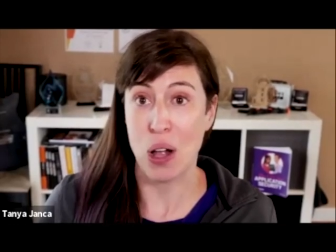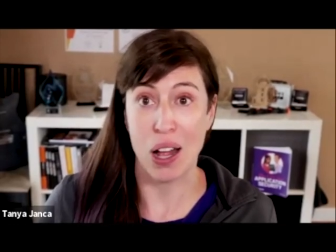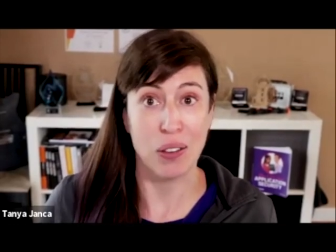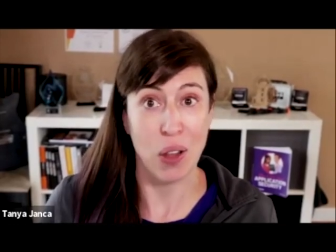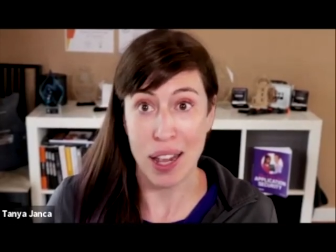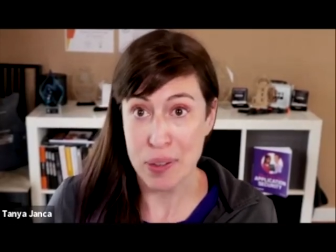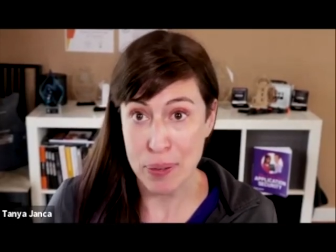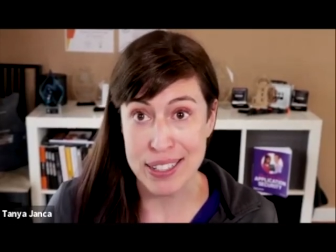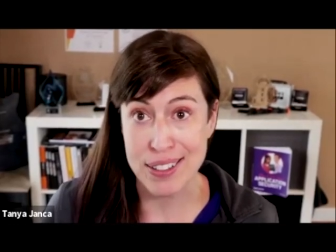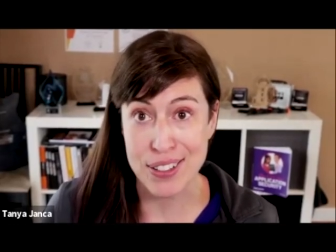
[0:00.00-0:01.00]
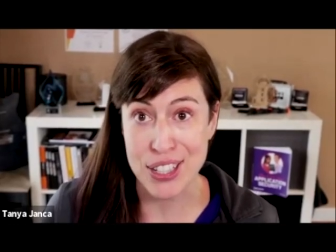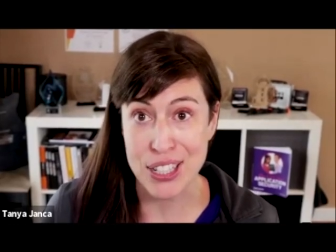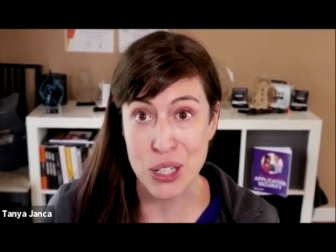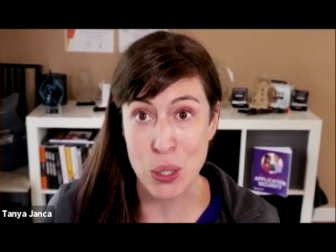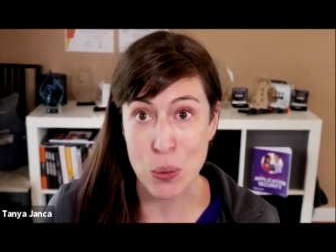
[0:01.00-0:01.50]
a lot of places that are
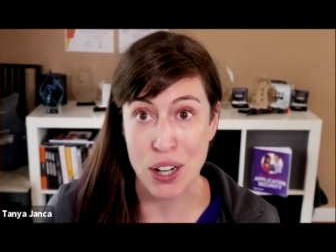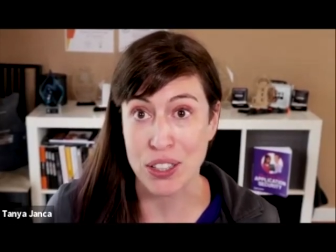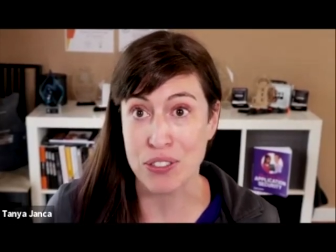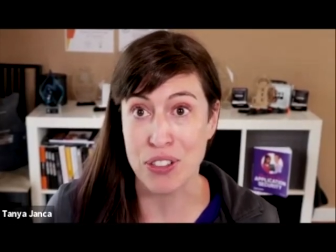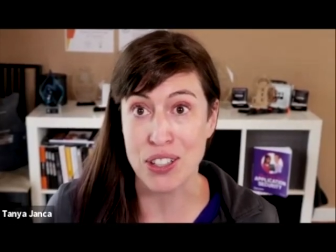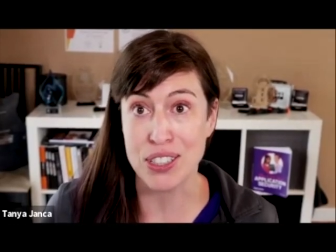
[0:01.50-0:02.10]
teaching waterfall